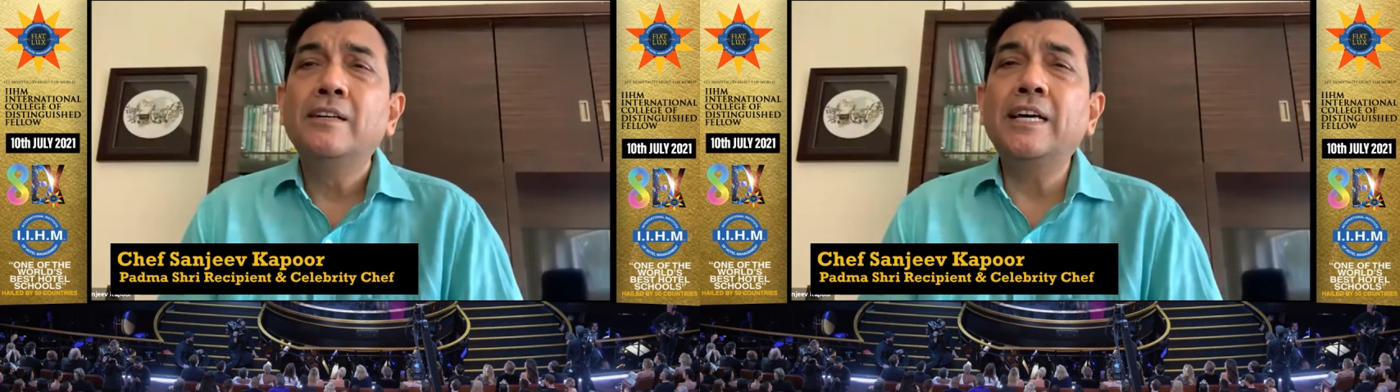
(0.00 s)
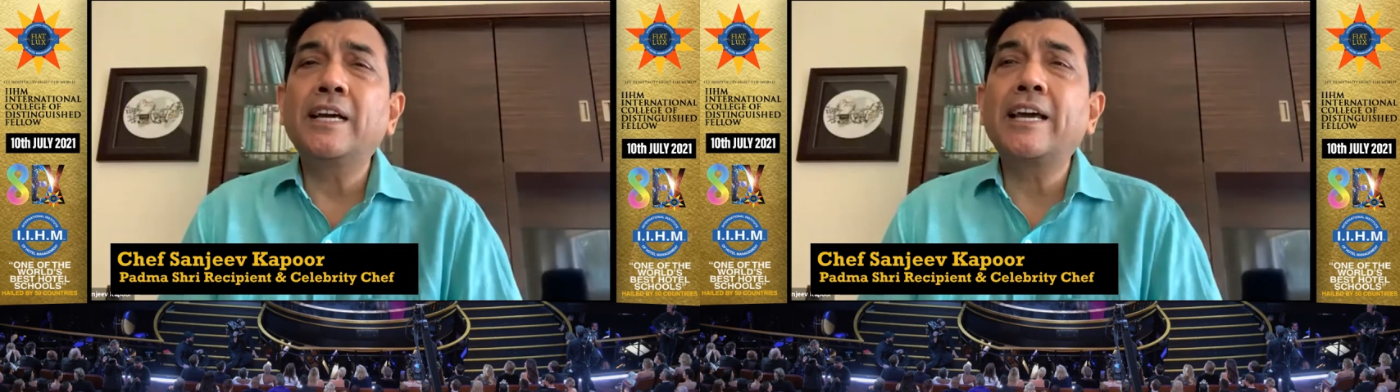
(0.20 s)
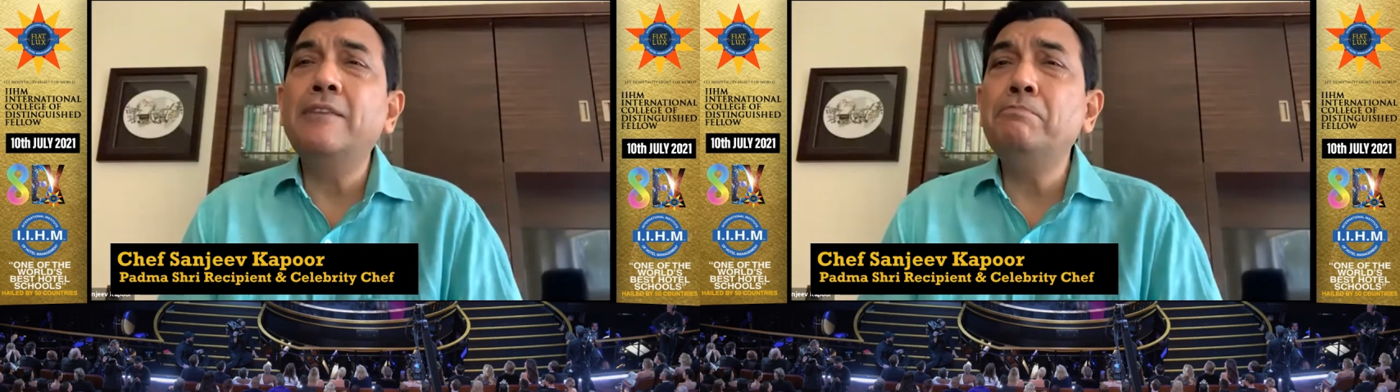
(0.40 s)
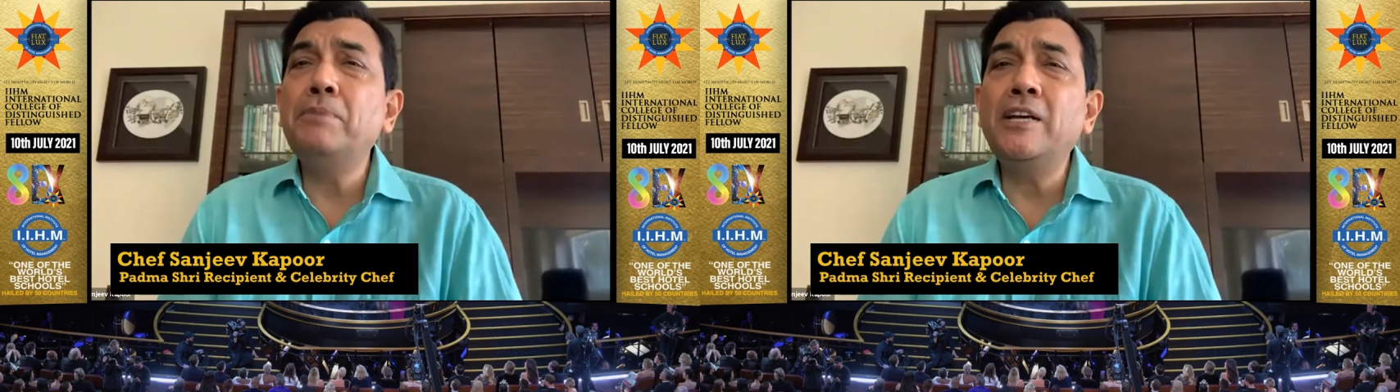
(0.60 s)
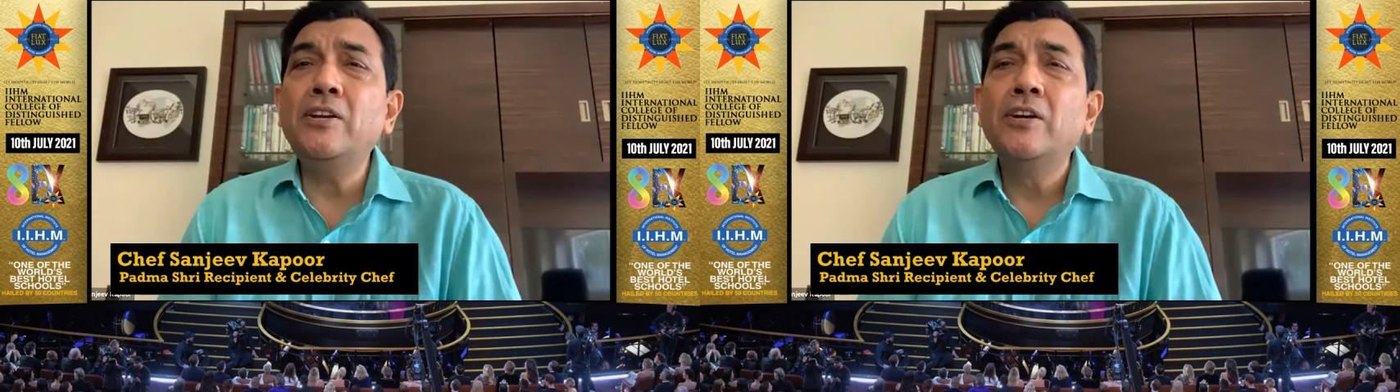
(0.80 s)
there can
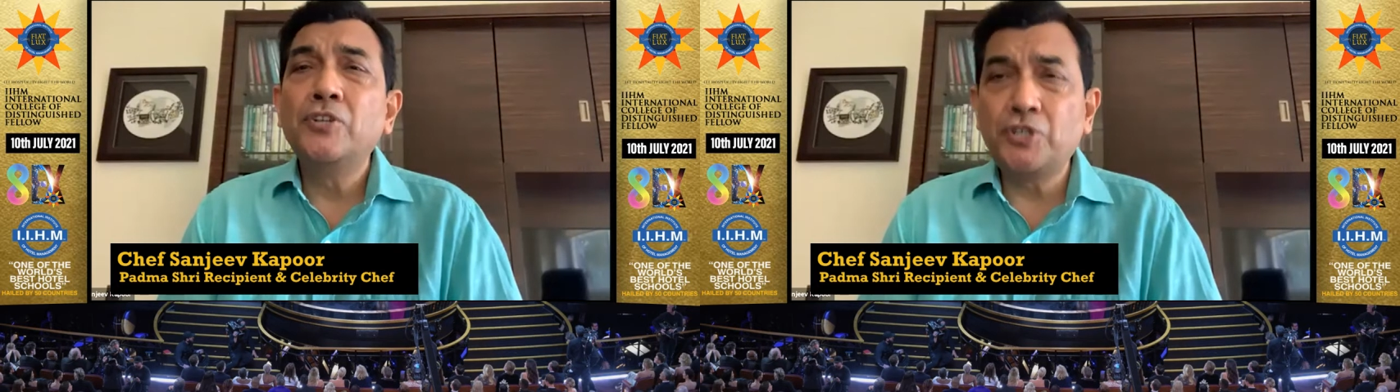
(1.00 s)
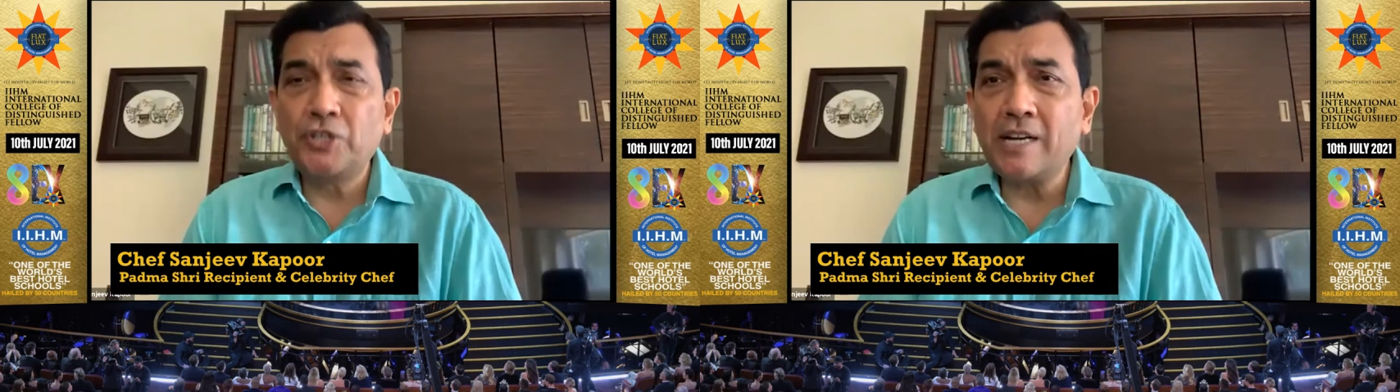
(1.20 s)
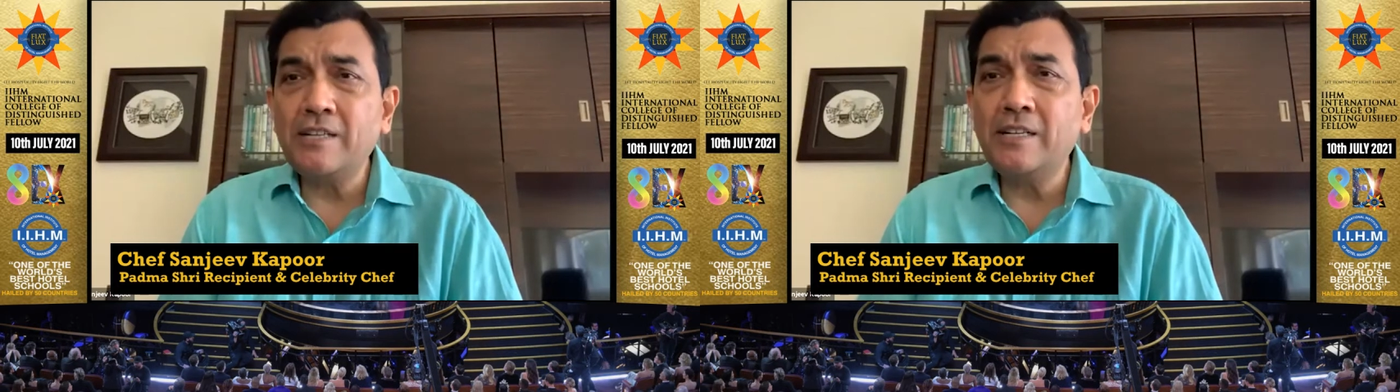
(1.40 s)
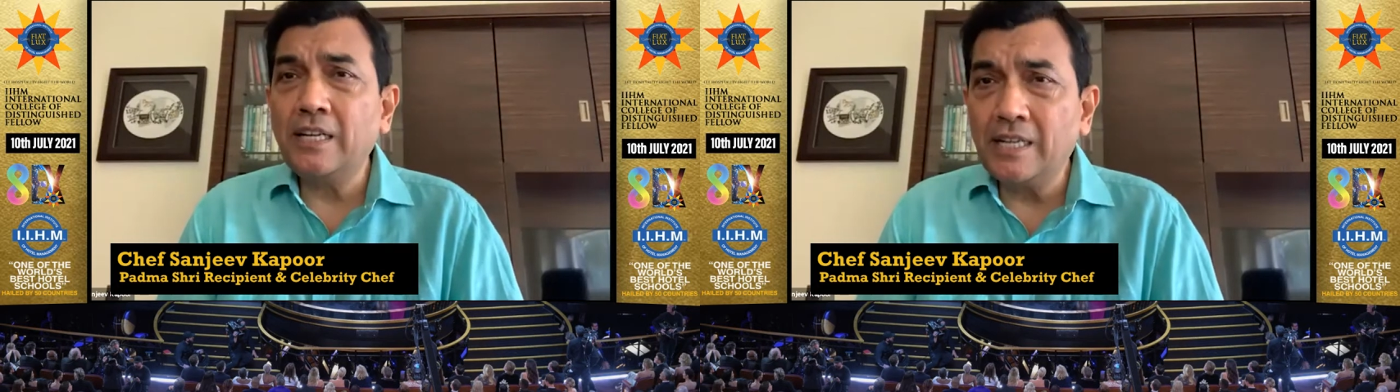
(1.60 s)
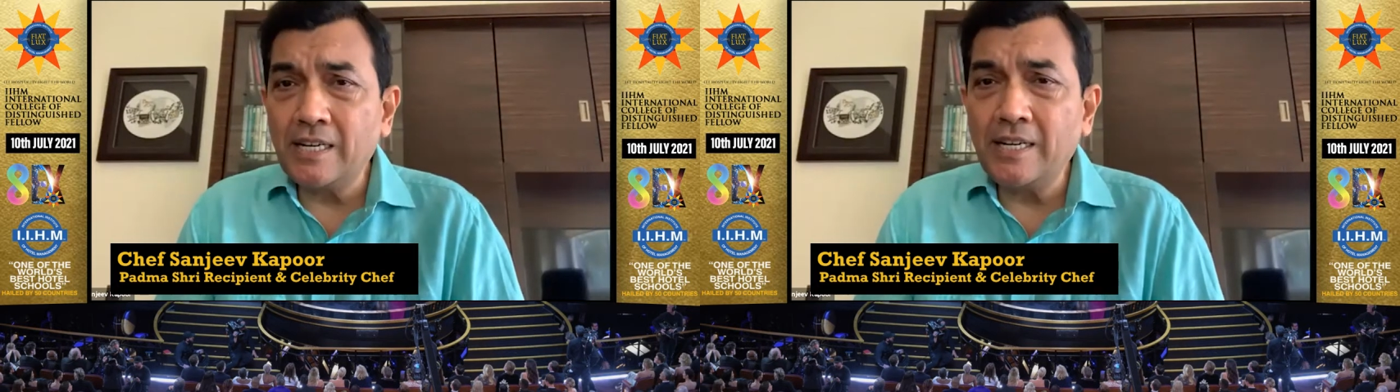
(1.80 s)
be shared
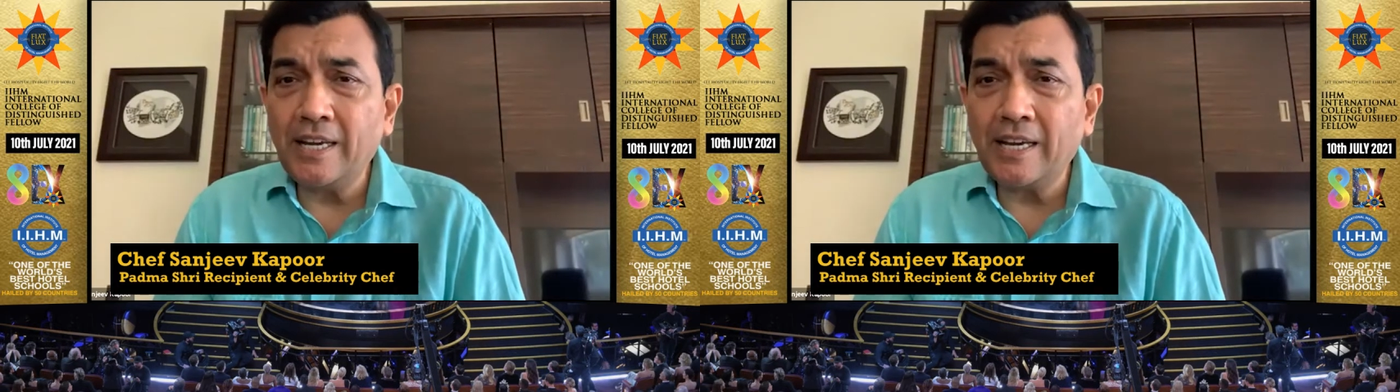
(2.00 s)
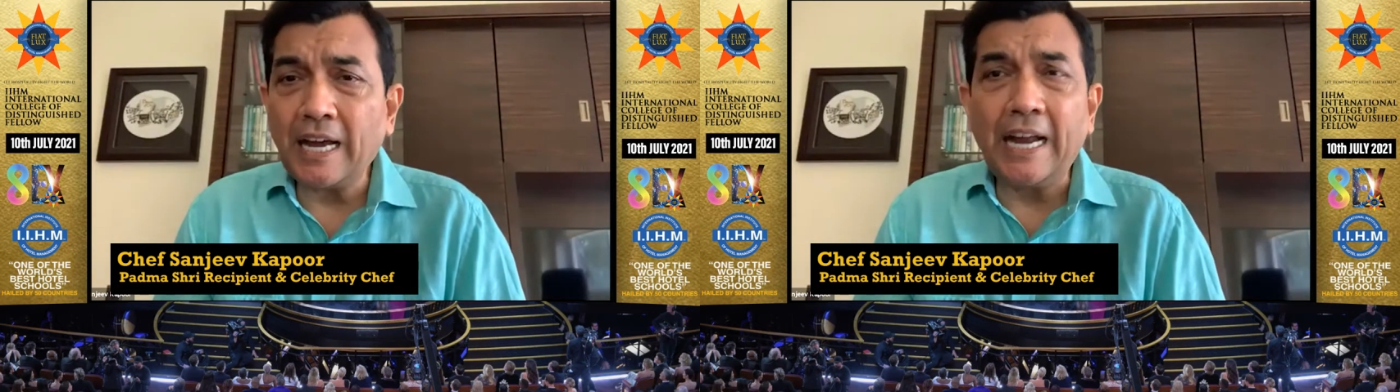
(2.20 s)
learning.